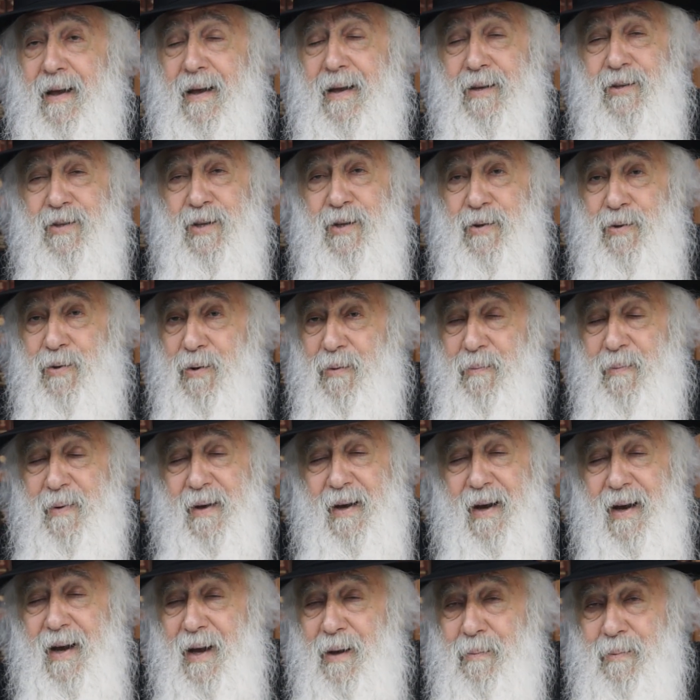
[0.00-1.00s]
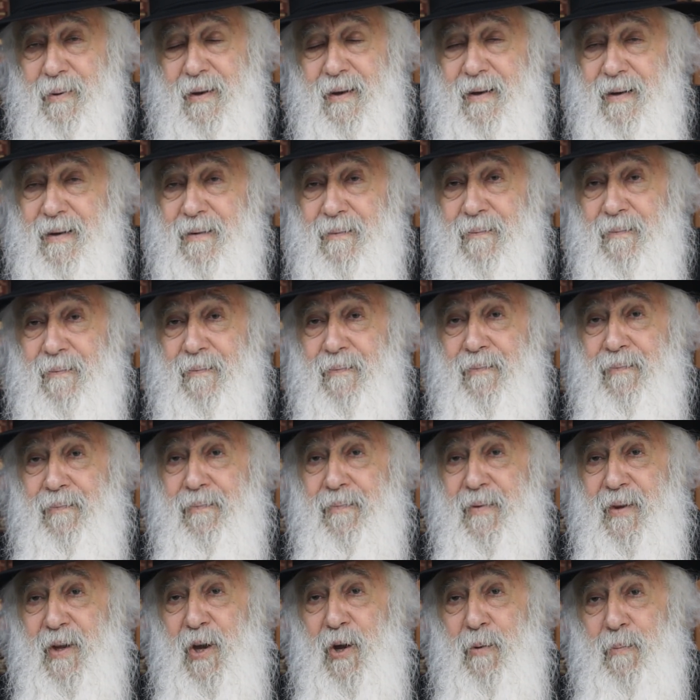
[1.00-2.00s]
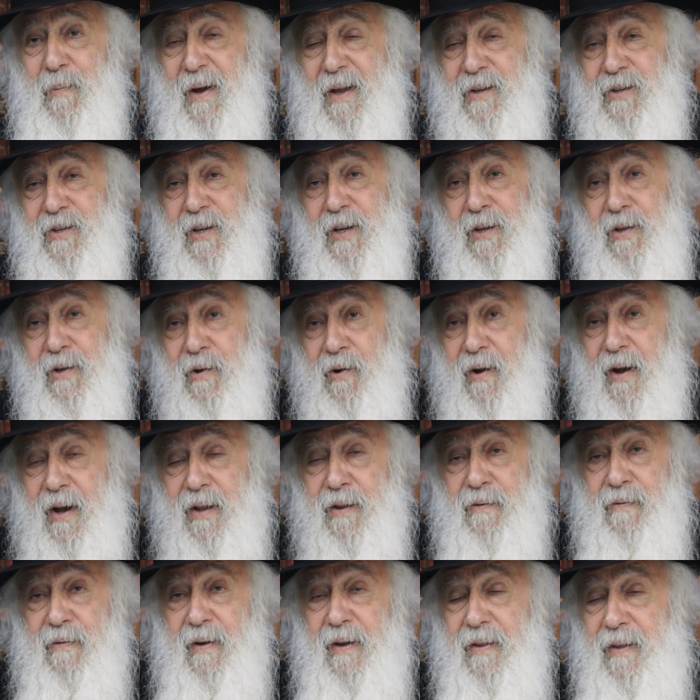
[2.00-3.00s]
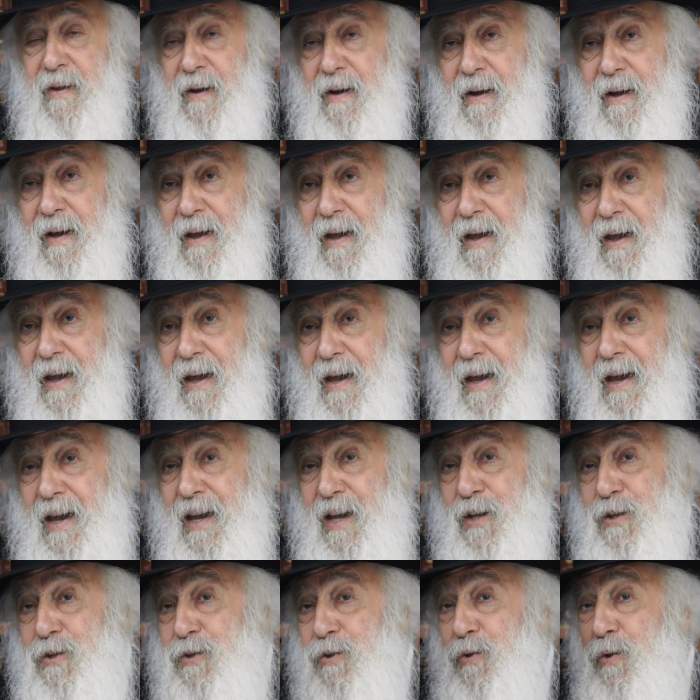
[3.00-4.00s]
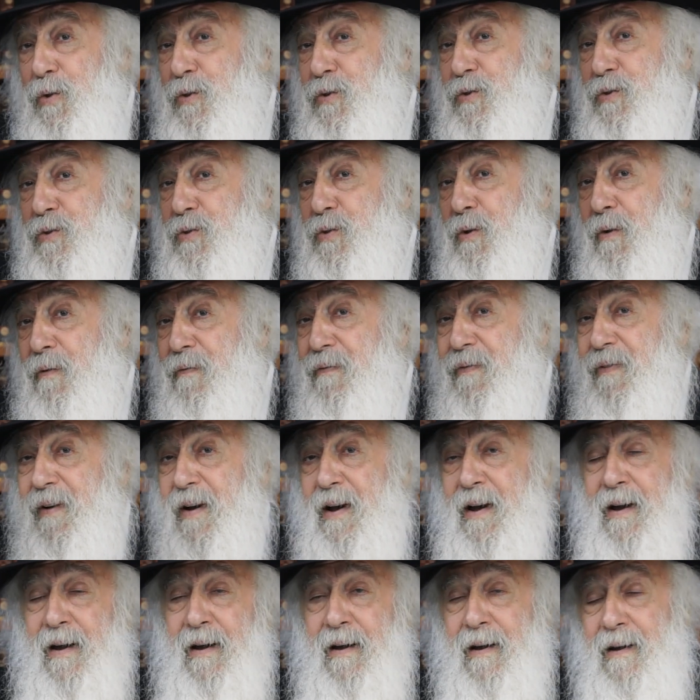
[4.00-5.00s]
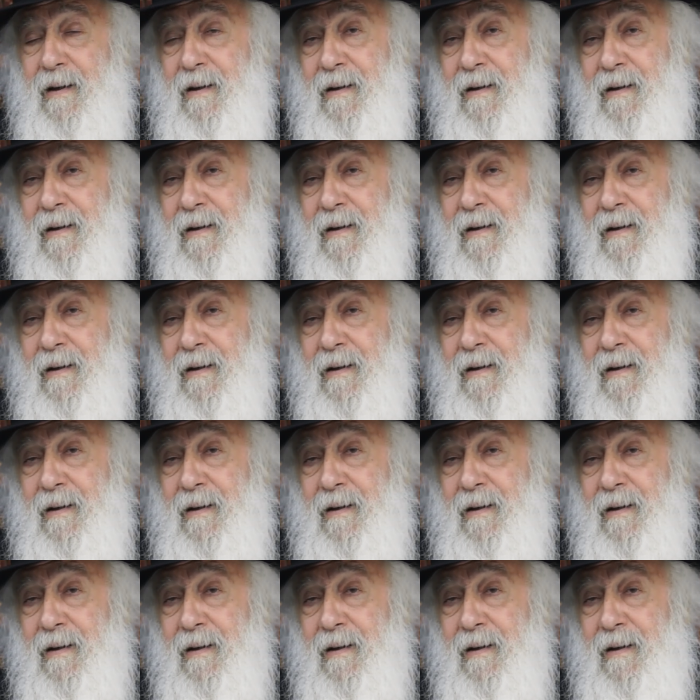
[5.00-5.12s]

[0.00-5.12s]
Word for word: She told me, Rabbi, can you imagine your grandfather? He saw so far.